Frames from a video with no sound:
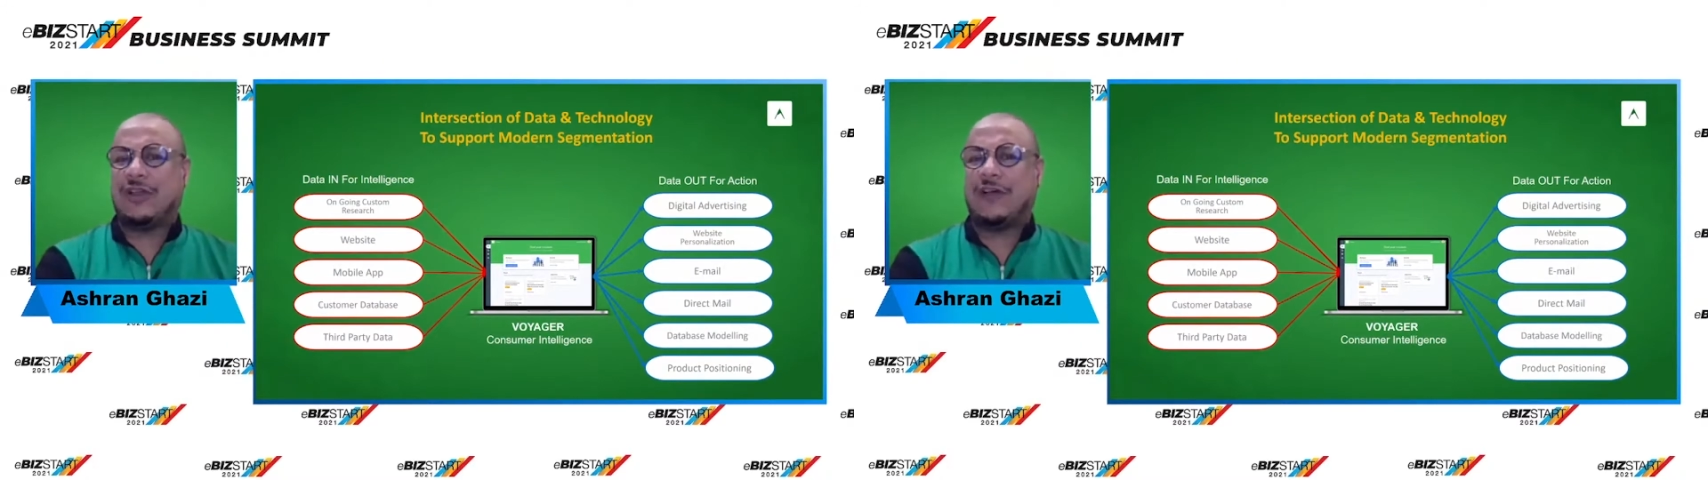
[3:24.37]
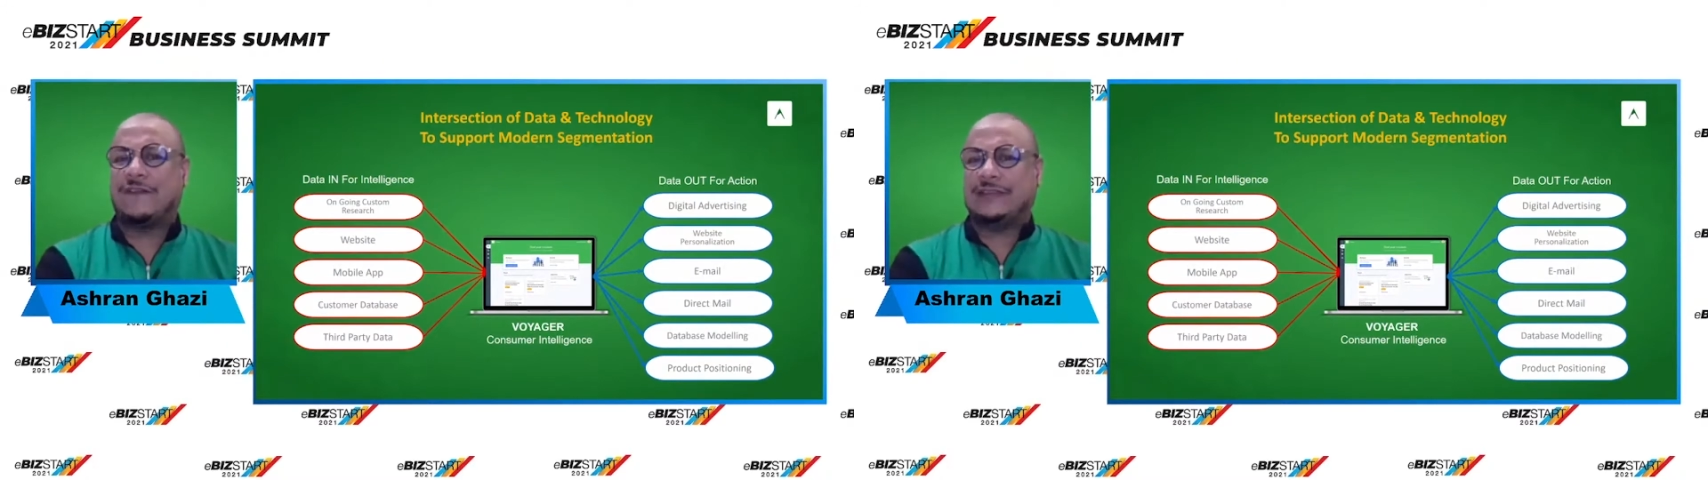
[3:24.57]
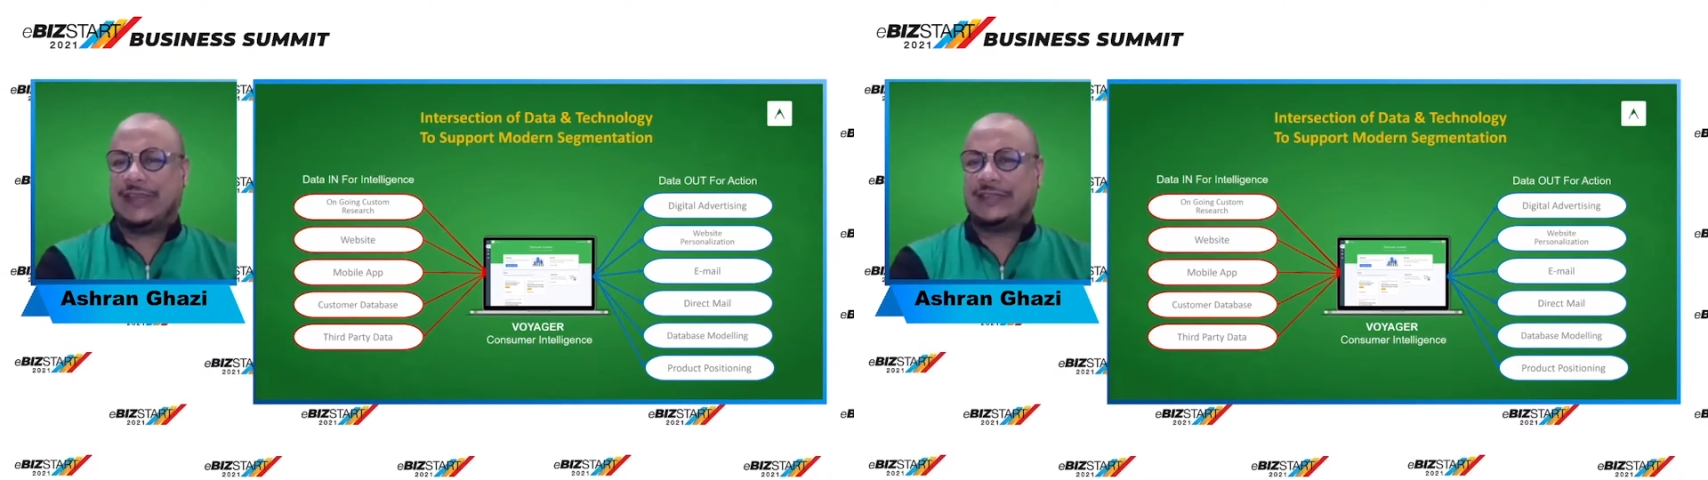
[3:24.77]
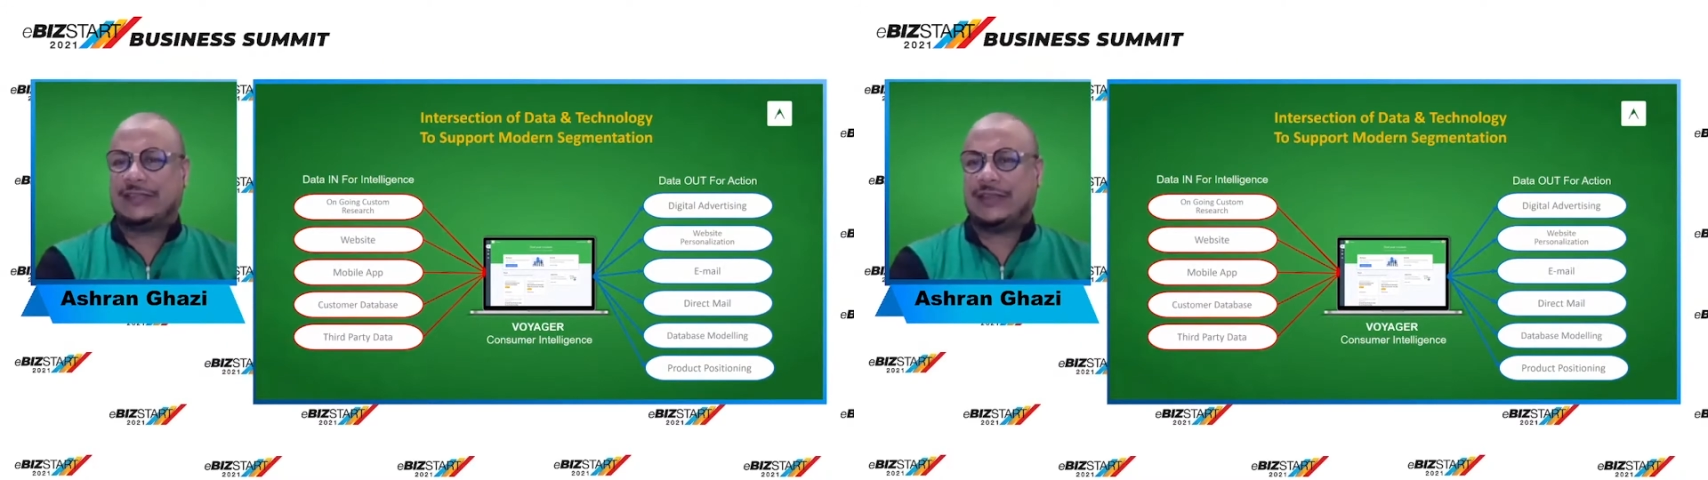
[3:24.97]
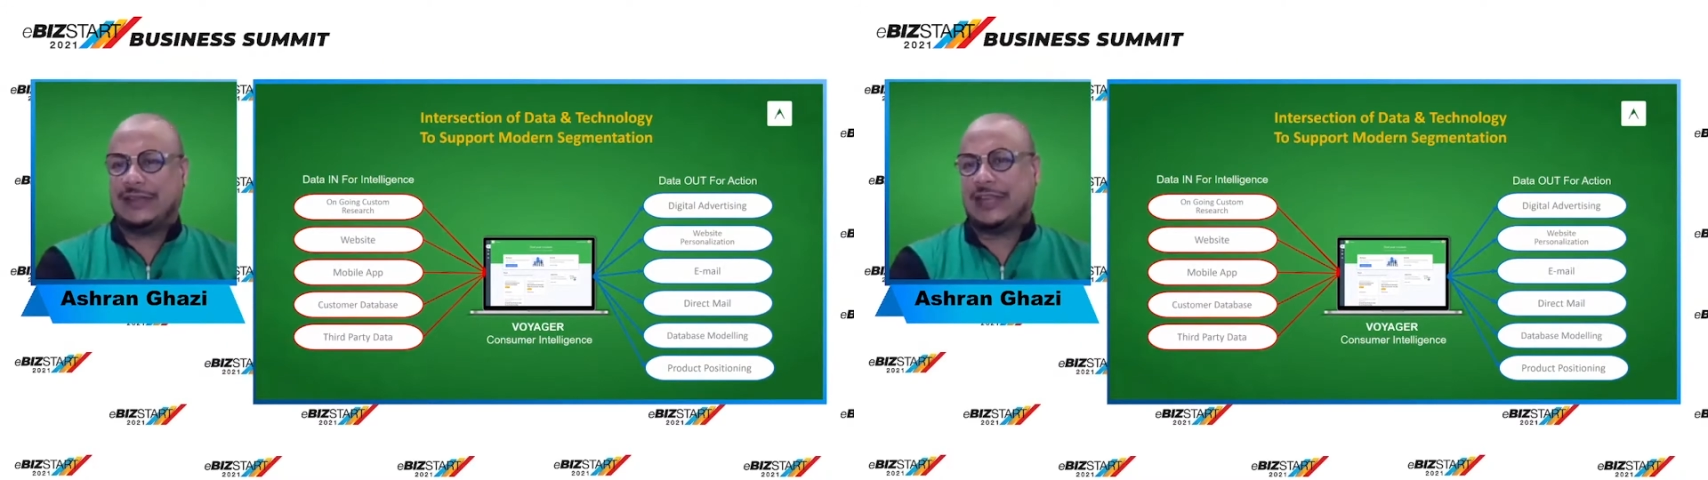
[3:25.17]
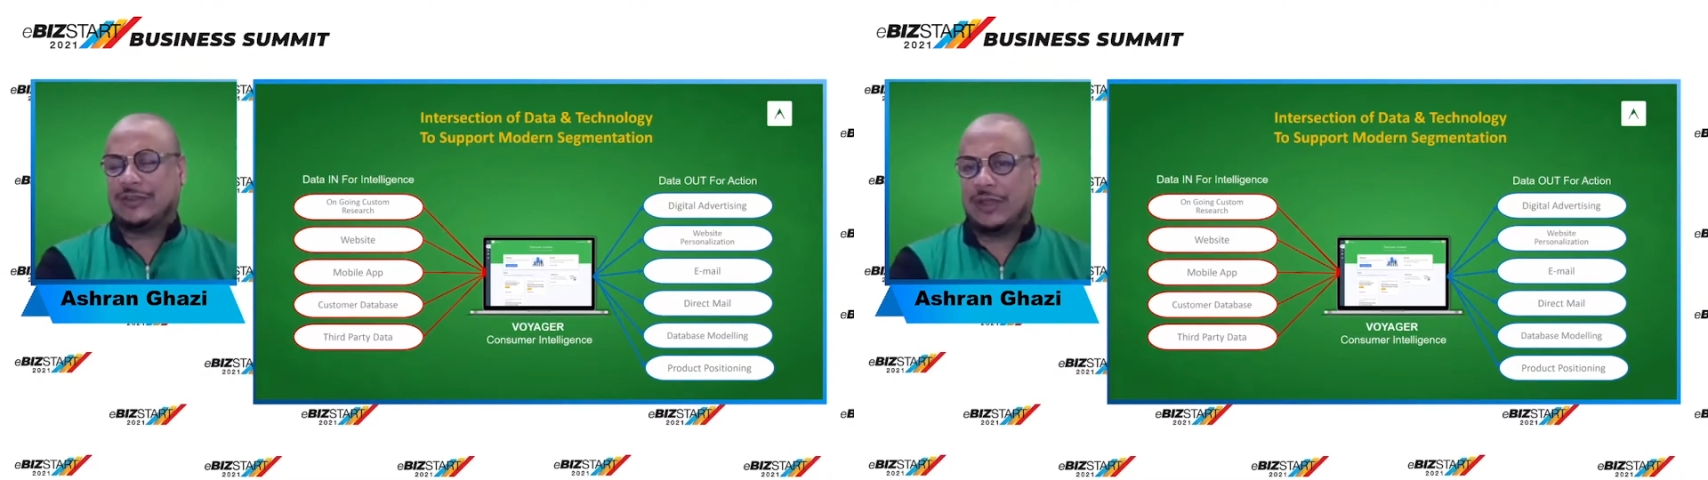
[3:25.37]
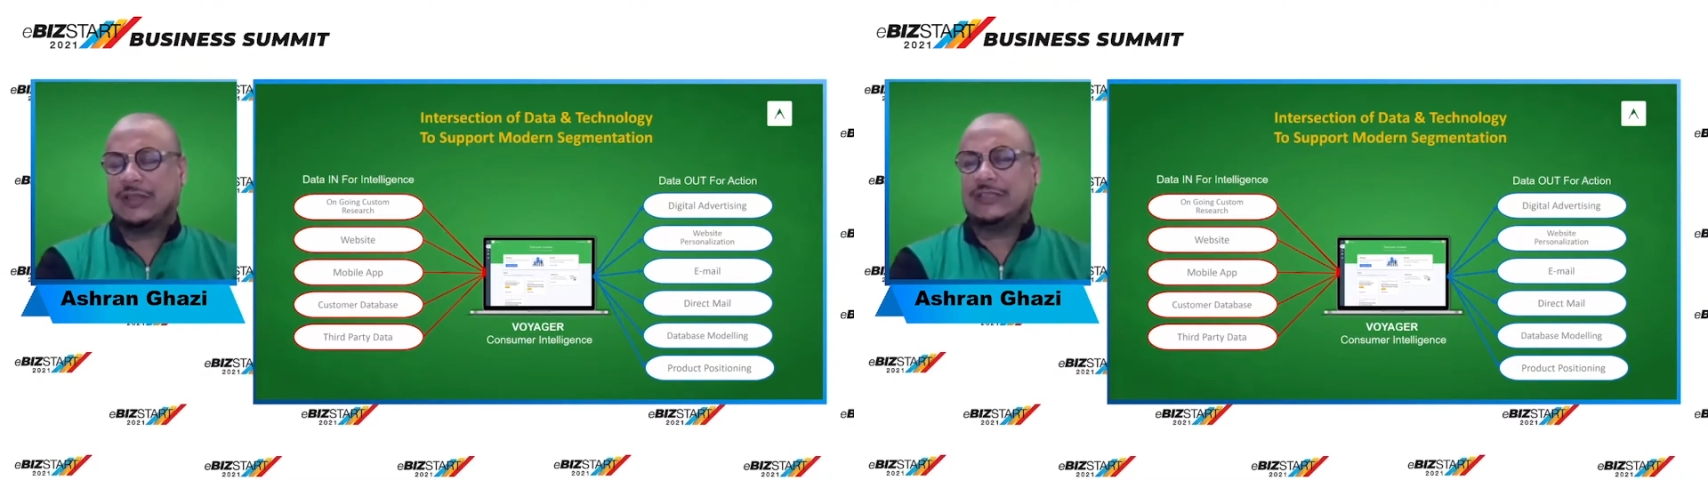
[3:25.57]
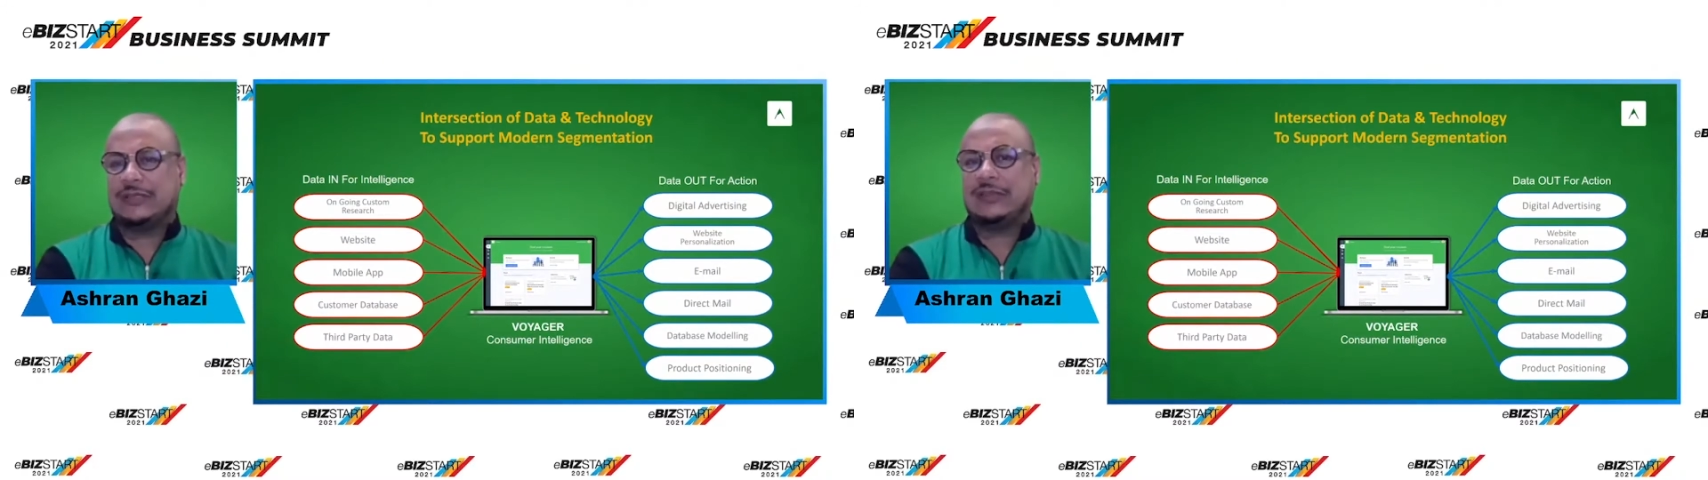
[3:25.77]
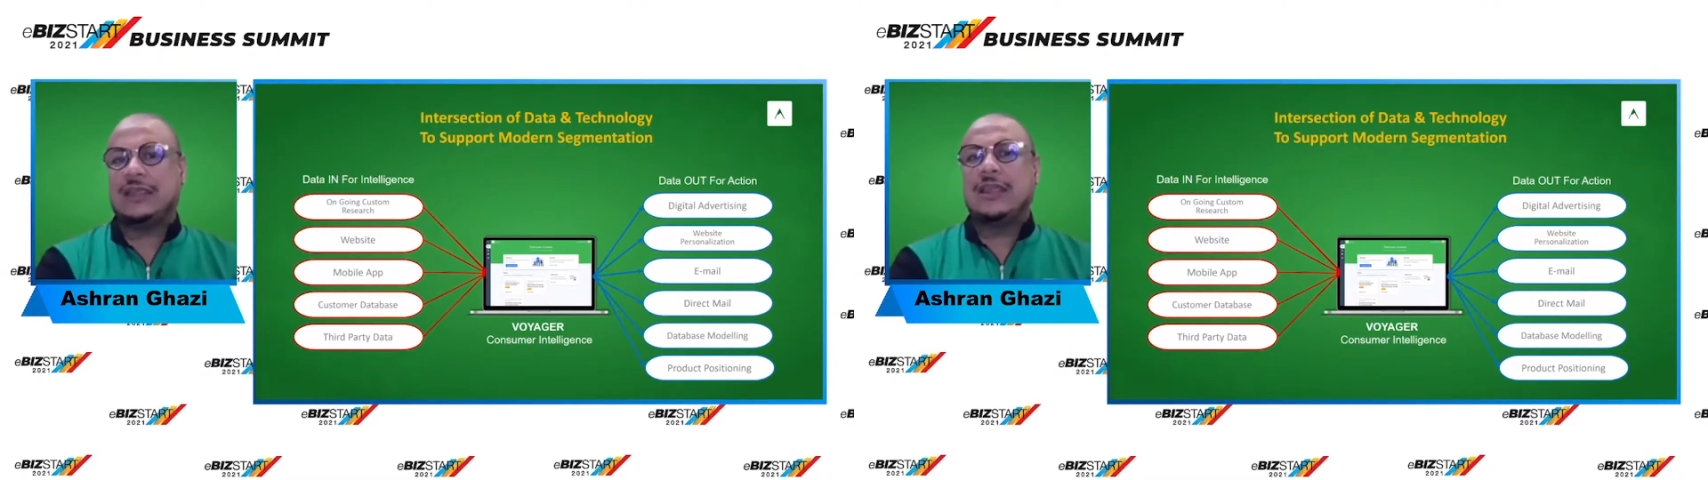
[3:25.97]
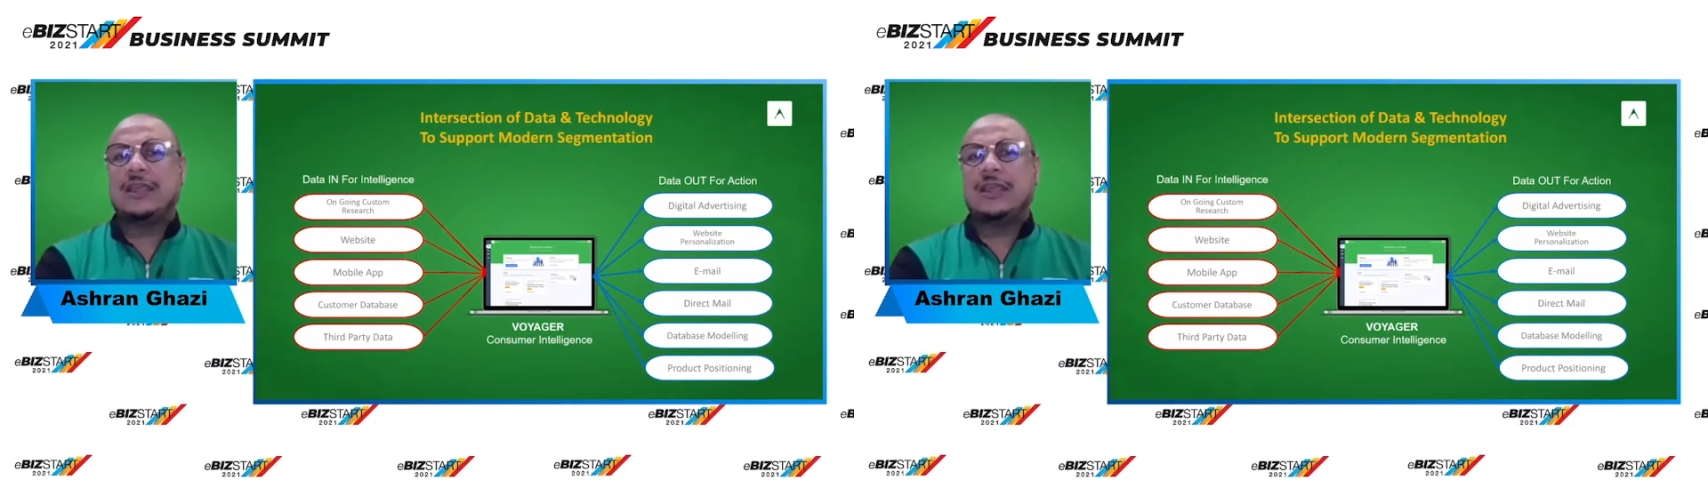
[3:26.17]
of data and technology